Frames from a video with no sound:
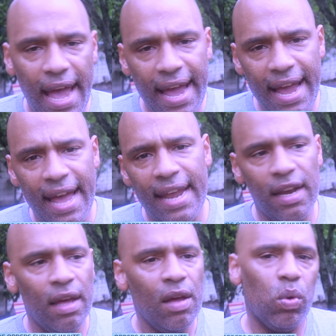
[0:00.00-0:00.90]

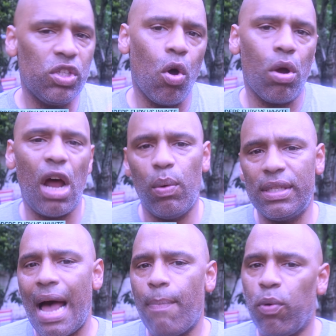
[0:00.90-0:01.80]
and what's going on
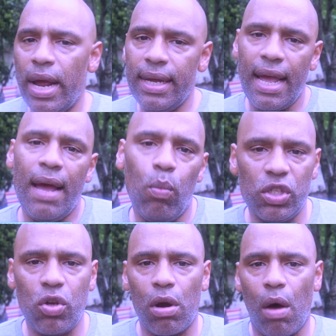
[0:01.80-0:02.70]
with Top Rank and
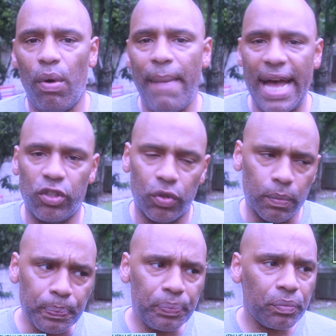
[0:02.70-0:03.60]
what's going on with Matchroom.